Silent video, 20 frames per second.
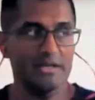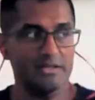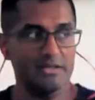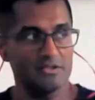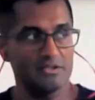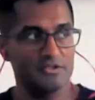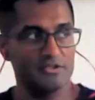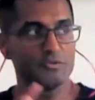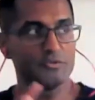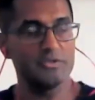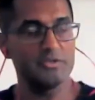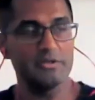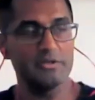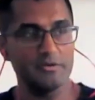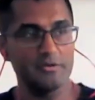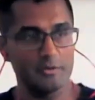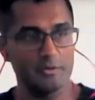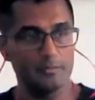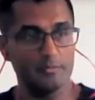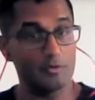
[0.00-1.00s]
that
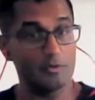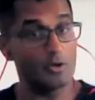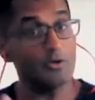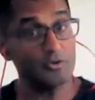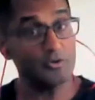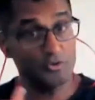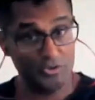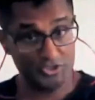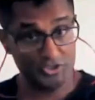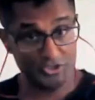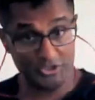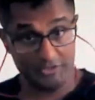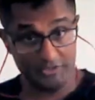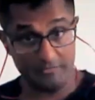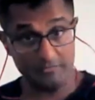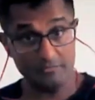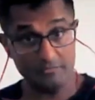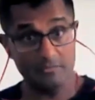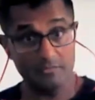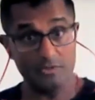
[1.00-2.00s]
deuterium, not
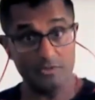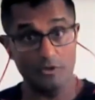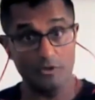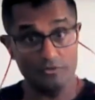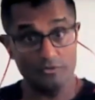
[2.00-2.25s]
tritium,